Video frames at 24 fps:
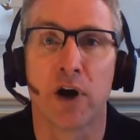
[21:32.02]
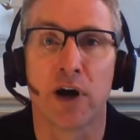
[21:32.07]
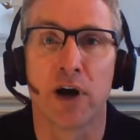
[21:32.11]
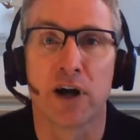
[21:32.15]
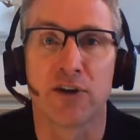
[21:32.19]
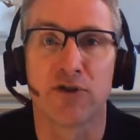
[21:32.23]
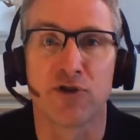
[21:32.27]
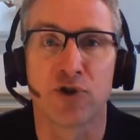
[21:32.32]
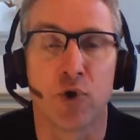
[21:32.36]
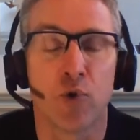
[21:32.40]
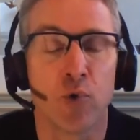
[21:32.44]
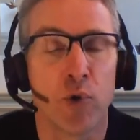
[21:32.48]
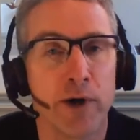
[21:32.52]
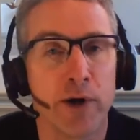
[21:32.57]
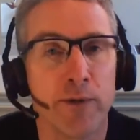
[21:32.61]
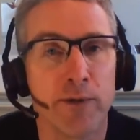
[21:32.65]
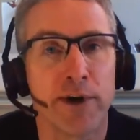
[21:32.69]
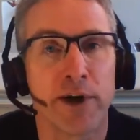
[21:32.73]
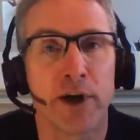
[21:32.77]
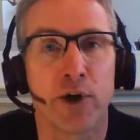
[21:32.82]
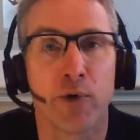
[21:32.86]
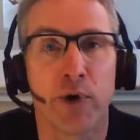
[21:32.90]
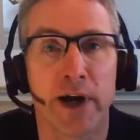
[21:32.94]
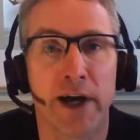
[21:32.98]
Whereas
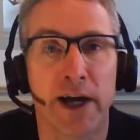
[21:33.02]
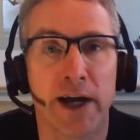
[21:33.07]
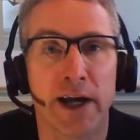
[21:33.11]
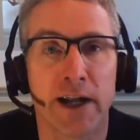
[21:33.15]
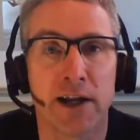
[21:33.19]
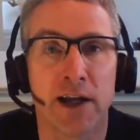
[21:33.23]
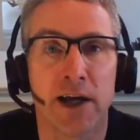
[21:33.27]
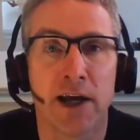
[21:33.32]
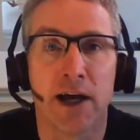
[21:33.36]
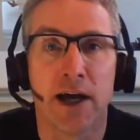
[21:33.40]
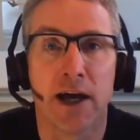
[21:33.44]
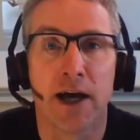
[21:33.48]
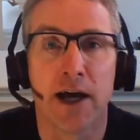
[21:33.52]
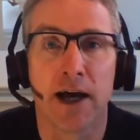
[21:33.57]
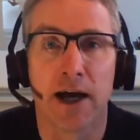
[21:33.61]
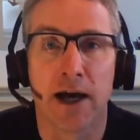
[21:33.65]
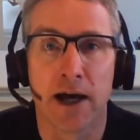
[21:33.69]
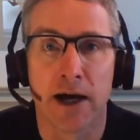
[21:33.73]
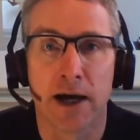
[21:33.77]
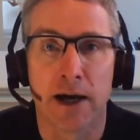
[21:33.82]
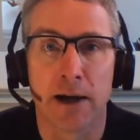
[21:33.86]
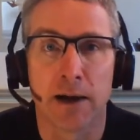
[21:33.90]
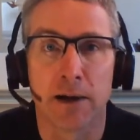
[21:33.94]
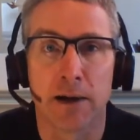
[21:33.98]
Query Grid
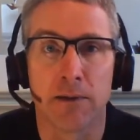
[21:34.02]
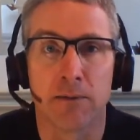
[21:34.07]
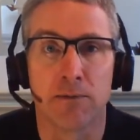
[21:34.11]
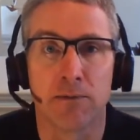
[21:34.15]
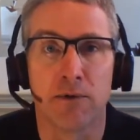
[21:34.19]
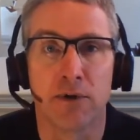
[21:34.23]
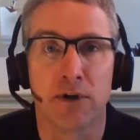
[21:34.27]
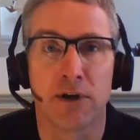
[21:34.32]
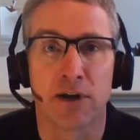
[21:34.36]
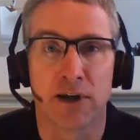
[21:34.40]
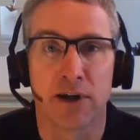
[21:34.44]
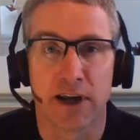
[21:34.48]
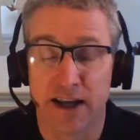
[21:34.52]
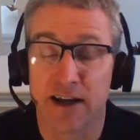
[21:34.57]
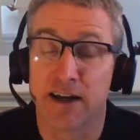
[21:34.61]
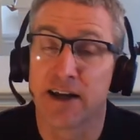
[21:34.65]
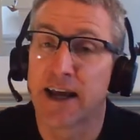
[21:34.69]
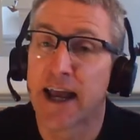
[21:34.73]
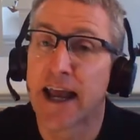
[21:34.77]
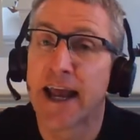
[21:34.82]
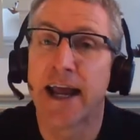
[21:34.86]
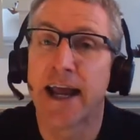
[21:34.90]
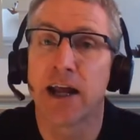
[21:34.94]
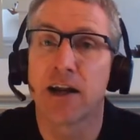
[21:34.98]

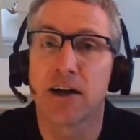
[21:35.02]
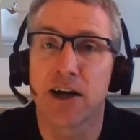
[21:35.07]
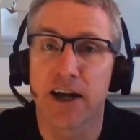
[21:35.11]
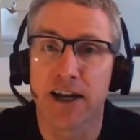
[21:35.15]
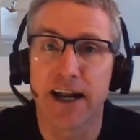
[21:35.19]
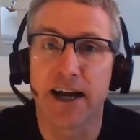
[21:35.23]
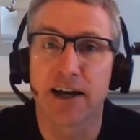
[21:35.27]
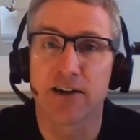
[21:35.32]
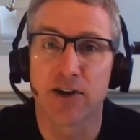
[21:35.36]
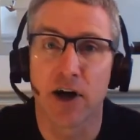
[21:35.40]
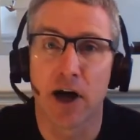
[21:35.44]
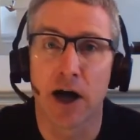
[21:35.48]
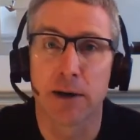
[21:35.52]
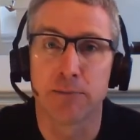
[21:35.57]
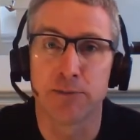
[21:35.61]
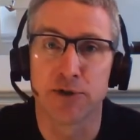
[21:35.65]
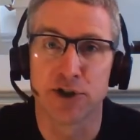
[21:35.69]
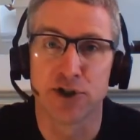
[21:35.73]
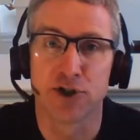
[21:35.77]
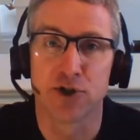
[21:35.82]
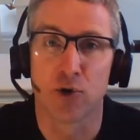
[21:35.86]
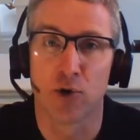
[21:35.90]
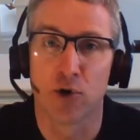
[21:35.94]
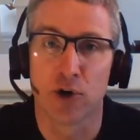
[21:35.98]
can connect to
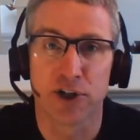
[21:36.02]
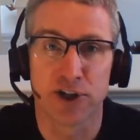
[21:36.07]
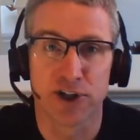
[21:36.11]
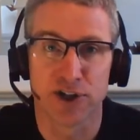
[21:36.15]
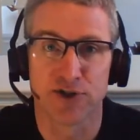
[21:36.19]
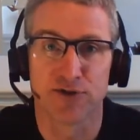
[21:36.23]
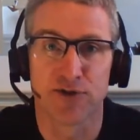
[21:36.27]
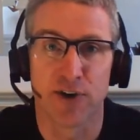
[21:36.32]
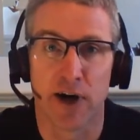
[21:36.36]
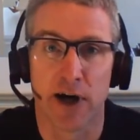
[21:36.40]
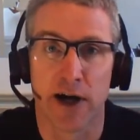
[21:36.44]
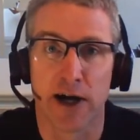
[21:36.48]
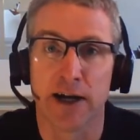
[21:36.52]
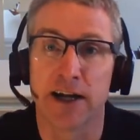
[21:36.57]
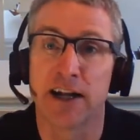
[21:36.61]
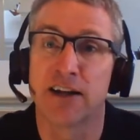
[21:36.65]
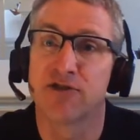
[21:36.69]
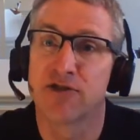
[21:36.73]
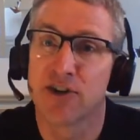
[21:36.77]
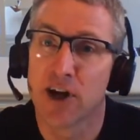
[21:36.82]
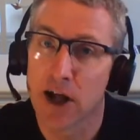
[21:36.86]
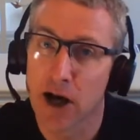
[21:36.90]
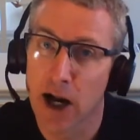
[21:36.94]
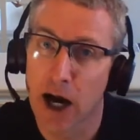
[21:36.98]
object store just
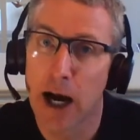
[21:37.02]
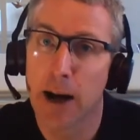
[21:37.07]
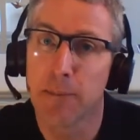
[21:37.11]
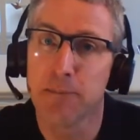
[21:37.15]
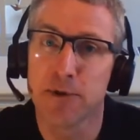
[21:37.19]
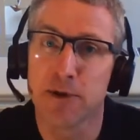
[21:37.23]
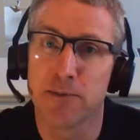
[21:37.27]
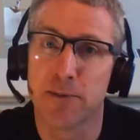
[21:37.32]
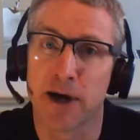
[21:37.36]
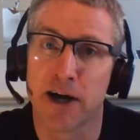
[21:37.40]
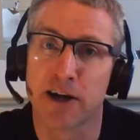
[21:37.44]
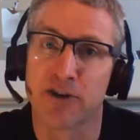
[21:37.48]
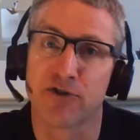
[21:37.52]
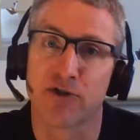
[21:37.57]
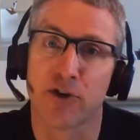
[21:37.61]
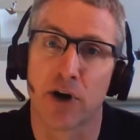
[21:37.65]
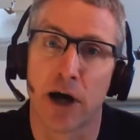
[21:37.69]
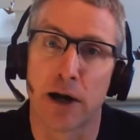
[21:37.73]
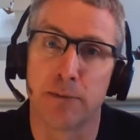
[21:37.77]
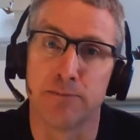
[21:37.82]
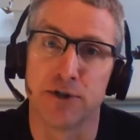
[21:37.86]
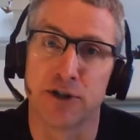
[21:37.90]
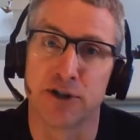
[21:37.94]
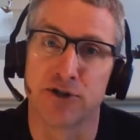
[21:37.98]
fine. It's not optimized
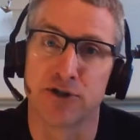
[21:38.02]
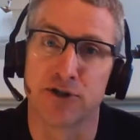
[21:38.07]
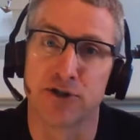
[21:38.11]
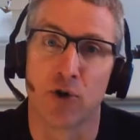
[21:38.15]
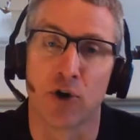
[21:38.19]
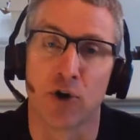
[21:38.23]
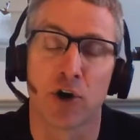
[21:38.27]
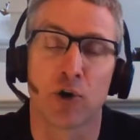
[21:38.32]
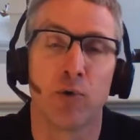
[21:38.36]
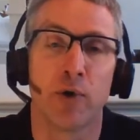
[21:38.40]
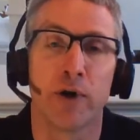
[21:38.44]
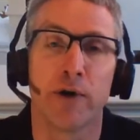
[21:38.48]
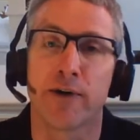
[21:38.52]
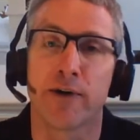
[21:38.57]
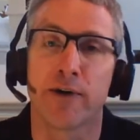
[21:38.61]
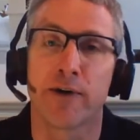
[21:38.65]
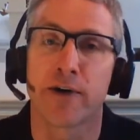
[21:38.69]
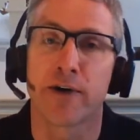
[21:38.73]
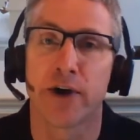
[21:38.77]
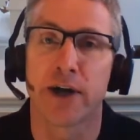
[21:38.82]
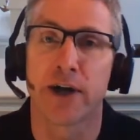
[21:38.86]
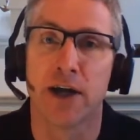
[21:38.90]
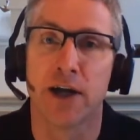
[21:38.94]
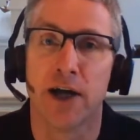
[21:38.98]
for object store.
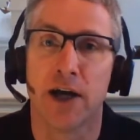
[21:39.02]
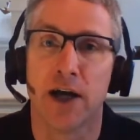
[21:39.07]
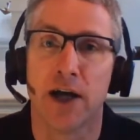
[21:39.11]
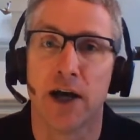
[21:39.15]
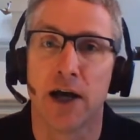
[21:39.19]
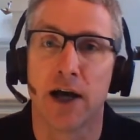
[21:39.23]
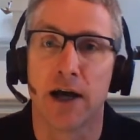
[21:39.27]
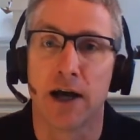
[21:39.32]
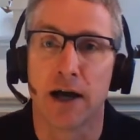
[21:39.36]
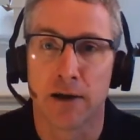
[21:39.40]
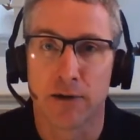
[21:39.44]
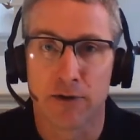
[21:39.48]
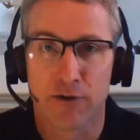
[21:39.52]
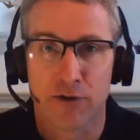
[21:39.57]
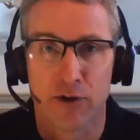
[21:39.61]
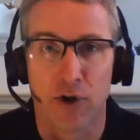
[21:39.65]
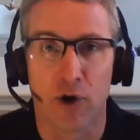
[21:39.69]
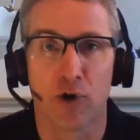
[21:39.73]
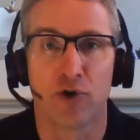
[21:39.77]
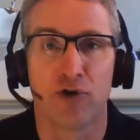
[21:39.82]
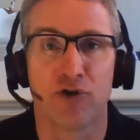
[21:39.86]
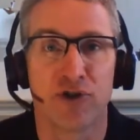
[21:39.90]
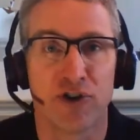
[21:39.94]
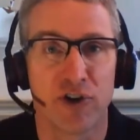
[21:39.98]
Query Grid,
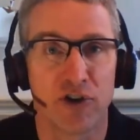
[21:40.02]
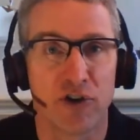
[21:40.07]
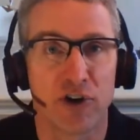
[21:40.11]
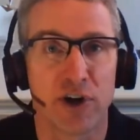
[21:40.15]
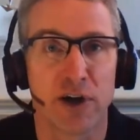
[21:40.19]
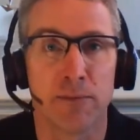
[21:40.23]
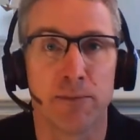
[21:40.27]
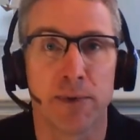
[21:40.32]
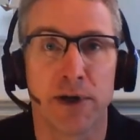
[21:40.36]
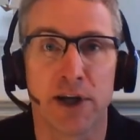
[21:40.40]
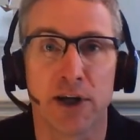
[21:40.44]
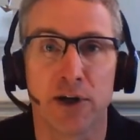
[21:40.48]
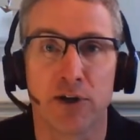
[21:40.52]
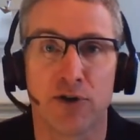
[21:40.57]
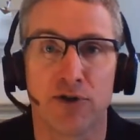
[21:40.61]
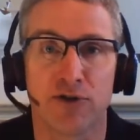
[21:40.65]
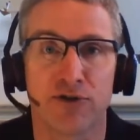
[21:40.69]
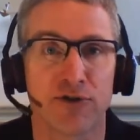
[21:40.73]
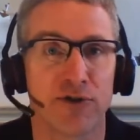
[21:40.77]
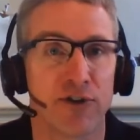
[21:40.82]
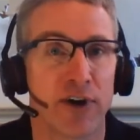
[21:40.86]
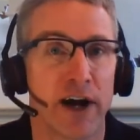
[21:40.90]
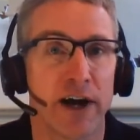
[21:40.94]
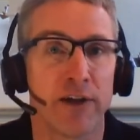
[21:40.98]
though, still can be
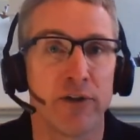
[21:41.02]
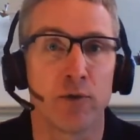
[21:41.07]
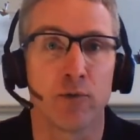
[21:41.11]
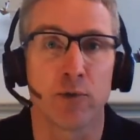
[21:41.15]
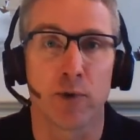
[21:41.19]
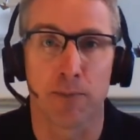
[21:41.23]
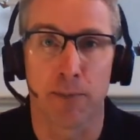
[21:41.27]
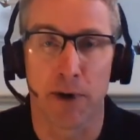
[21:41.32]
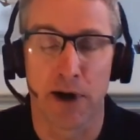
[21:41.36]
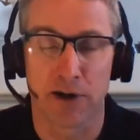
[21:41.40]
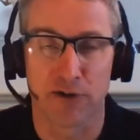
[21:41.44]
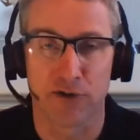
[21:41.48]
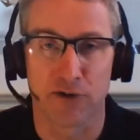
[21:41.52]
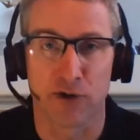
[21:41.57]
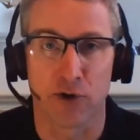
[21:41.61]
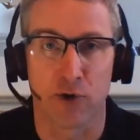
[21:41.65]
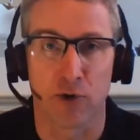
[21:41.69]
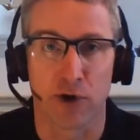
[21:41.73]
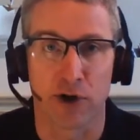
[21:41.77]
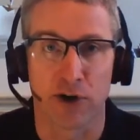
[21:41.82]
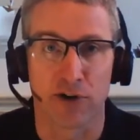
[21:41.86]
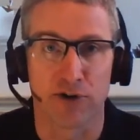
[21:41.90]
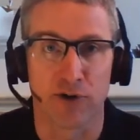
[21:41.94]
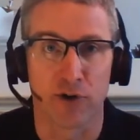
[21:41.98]
used for other
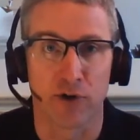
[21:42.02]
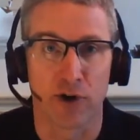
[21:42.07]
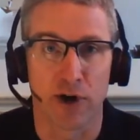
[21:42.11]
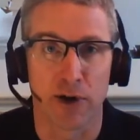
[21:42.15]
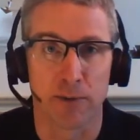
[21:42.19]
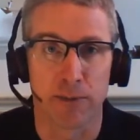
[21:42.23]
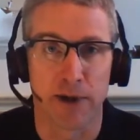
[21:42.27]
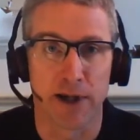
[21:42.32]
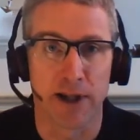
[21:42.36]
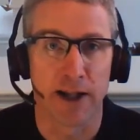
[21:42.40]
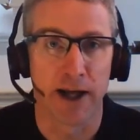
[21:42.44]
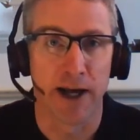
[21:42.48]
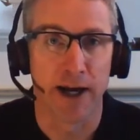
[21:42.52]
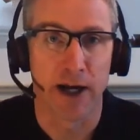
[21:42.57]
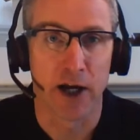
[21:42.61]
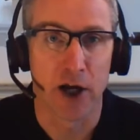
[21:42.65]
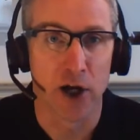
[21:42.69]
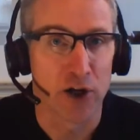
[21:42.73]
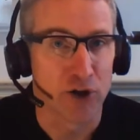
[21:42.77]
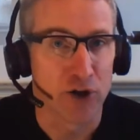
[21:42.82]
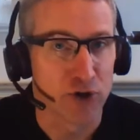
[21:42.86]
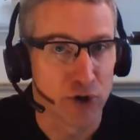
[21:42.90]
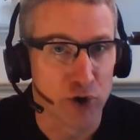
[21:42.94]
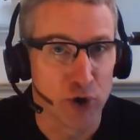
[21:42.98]
repositories. So it could be
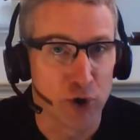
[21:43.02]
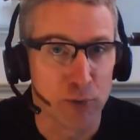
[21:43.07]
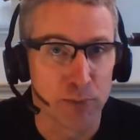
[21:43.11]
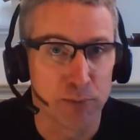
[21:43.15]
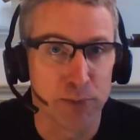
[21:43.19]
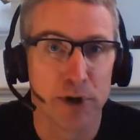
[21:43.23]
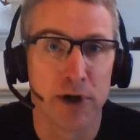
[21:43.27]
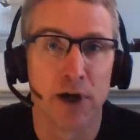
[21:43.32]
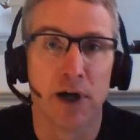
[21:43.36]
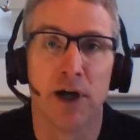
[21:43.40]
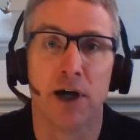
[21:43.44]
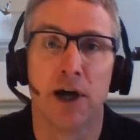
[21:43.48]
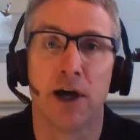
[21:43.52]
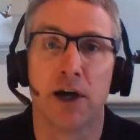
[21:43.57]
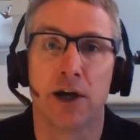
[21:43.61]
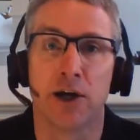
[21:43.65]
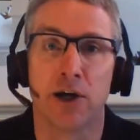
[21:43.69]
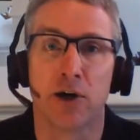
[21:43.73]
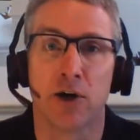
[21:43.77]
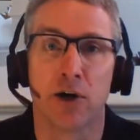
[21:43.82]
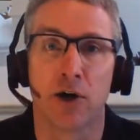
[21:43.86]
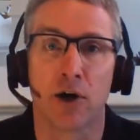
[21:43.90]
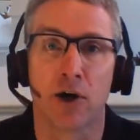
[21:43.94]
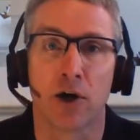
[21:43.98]
like Hadoop,
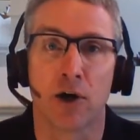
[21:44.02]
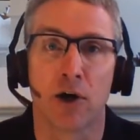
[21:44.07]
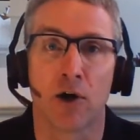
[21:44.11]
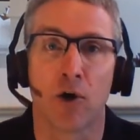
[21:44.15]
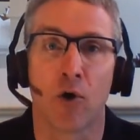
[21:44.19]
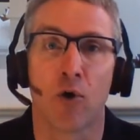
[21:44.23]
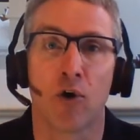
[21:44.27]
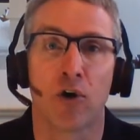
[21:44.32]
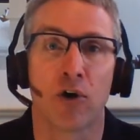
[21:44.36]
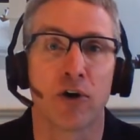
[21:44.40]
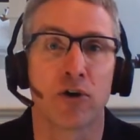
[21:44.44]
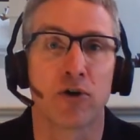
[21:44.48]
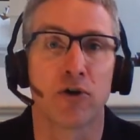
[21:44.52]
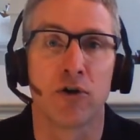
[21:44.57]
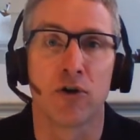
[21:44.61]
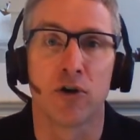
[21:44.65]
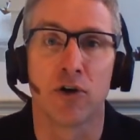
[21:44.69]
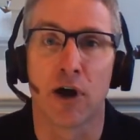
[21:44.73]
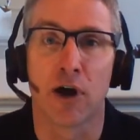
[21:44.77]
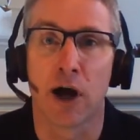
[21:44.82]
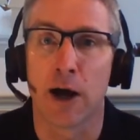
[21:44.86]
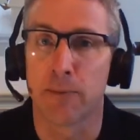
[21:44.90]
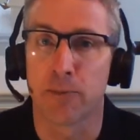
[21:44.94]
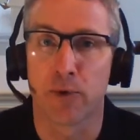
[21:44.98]
your
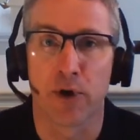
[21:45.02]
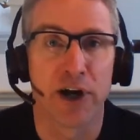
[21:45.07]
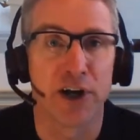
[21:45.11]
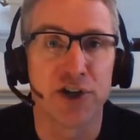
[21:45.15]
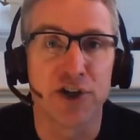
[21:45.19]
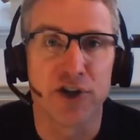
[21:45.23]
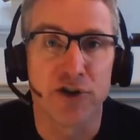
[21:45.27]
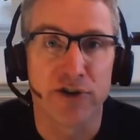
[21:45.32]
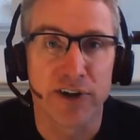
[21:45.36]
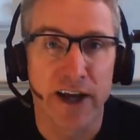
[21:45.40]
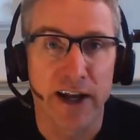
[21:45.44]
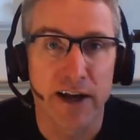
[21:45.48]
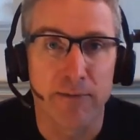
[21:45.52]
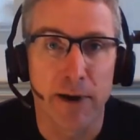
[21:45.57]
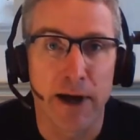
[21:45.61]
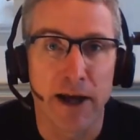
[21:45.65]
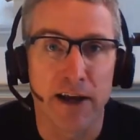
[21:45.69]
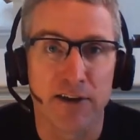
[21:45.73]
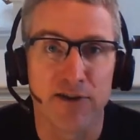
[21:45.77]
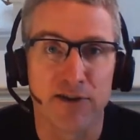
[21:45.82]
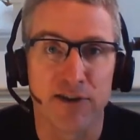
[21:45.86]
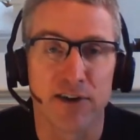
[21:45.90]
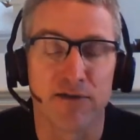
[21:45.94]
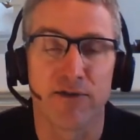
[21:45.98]
Oracle operational
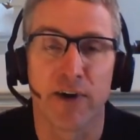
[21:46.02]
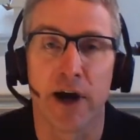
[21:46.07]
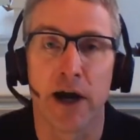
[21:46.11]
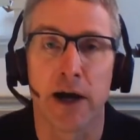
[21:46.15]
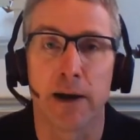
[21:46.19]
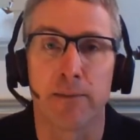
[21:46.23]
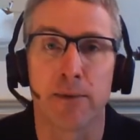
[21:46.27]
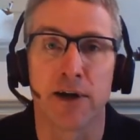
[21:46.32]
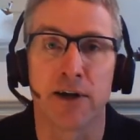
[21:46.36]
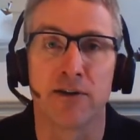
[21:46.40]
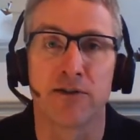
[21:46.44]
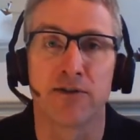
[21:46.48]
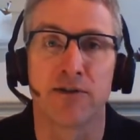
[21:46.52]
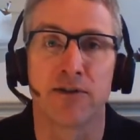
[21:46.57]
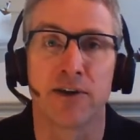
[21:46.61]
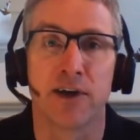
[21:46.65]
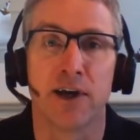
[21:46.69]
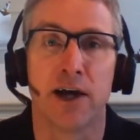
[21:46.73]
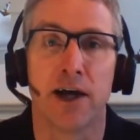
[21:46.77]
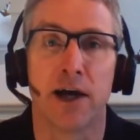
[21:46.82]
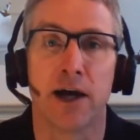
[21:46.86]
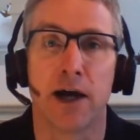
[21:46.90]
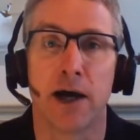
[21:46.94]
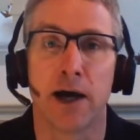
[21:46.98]
database environment,
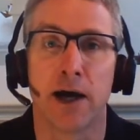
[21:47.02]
